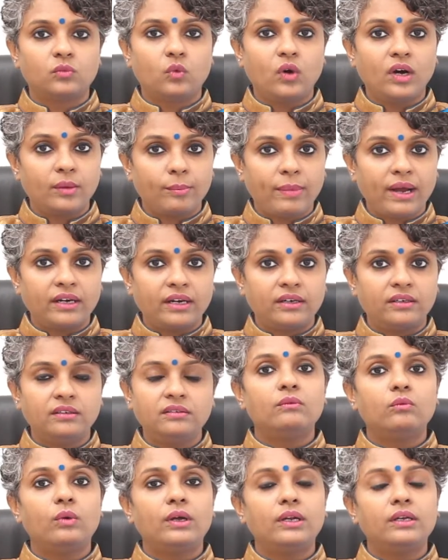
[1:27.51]
work pattern,
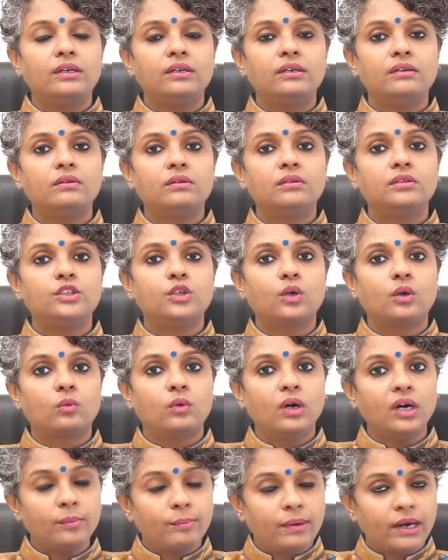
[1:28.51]
when your
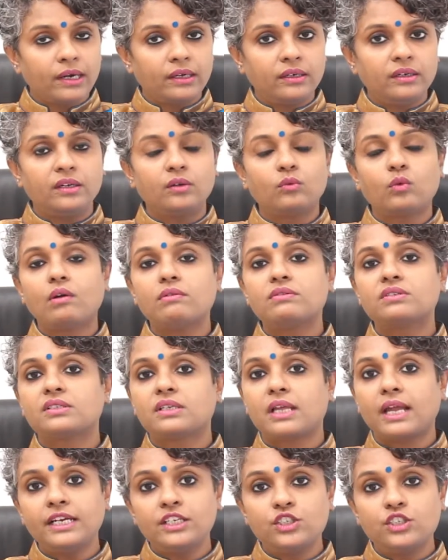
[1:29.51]
work pattern involves
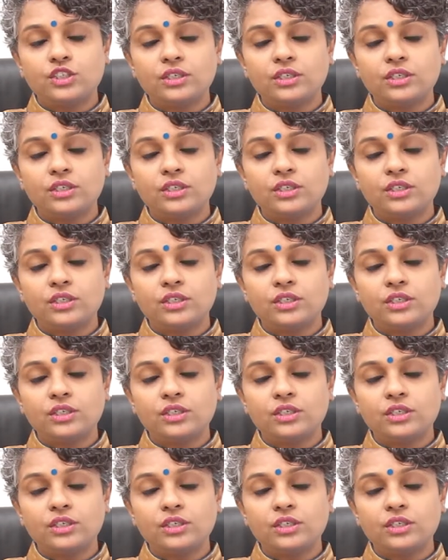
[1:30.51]
night